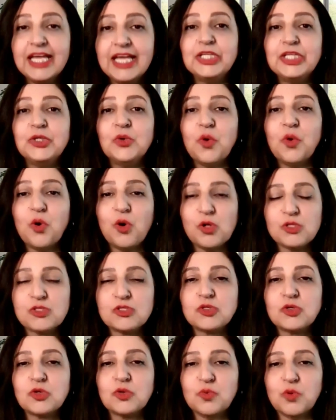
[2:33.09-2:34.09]
And you
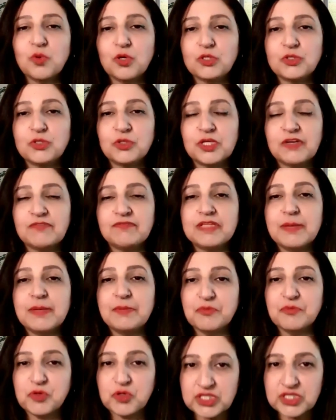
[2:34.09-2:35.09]
also want to give
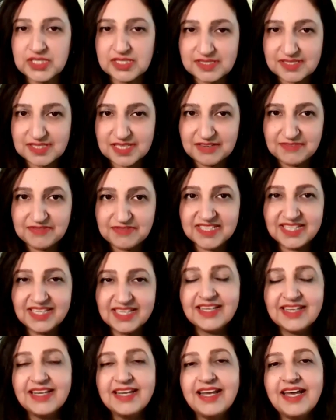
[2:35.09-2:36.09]
them emotional
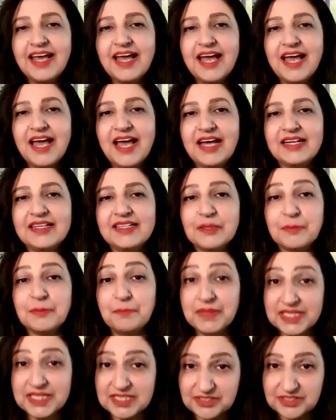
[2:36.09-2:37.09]
safety and
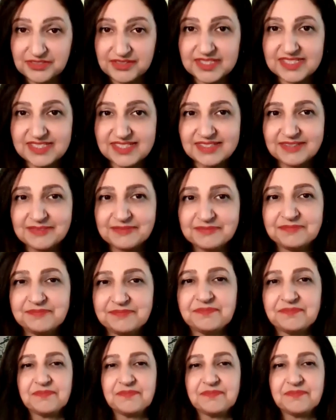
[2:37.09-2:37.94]
build trust.